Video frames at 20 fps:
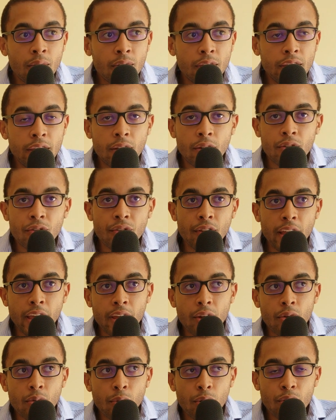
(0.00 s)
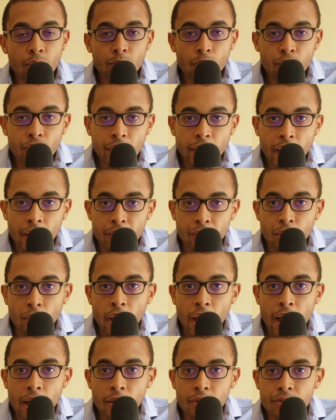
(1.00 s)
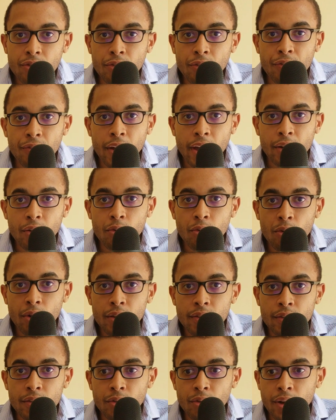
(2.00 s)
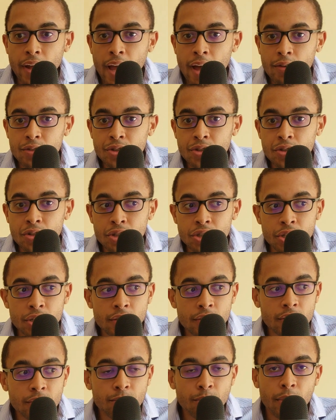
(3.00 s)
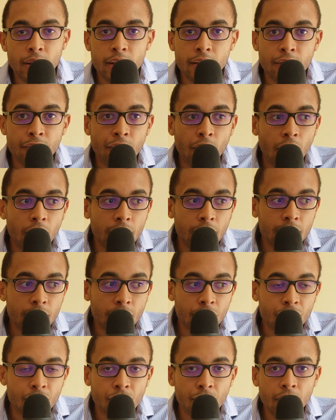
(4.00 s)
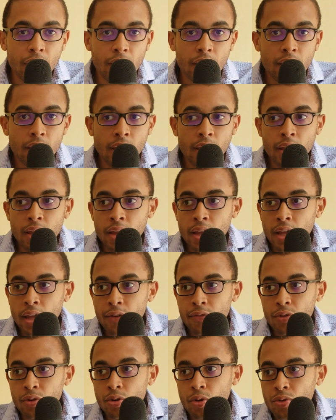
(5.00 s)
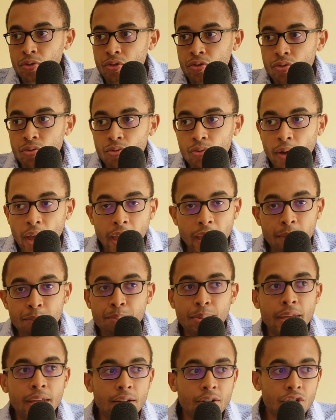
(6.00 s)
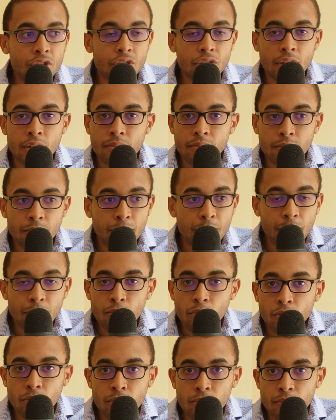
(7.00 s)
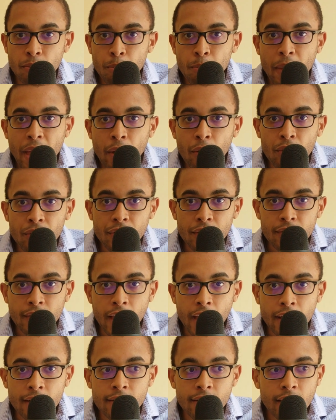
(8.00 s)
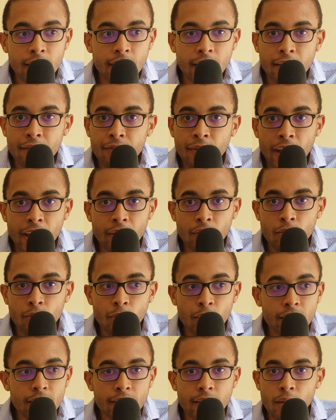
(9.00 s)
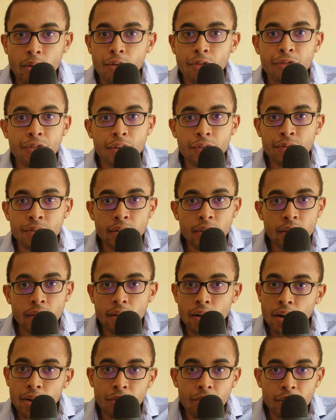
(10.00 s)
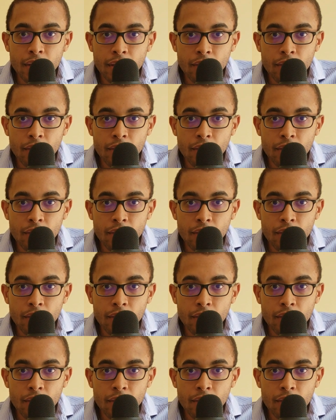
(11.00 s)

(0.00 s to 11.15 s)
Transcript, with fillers: Years later, when you're moving out of your house, you find coins in your couch cushions, money's falling in the street. If you go to a beach, people metal detect and they find coins that are 50, 100